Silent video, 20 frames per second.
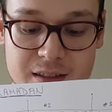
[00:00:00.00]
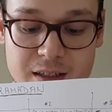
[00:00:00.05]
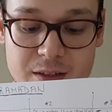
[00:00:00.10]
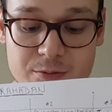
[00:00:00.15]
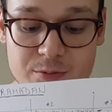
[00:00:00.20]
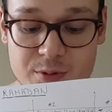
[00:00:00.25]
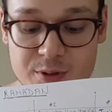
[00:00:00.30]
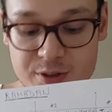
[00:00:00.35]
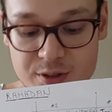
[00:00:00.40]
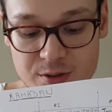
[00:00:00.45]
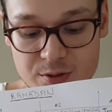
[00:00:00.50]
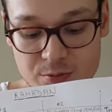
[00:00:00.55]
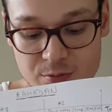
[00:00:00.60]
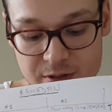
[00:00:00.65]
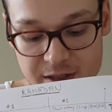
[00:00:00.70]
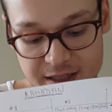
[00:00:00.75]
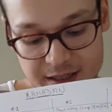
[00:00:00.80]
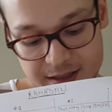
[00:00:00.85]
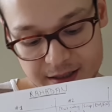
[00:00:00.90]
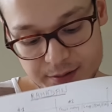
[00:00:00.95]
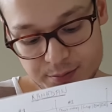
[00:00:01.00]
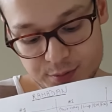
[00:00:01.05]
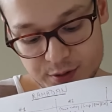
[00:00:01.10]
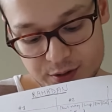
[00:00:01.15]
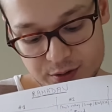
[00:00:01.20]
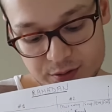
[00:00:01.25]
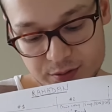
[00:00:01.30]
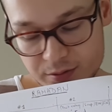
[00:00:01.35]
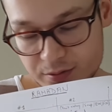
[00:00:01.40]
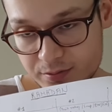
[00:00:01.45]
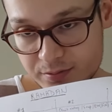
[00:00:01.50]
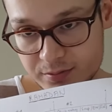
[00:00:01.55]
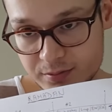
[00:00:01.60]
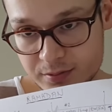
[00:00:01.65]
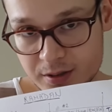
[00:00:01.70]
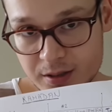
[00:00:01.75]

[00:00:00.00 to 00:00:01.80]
that was the way number two.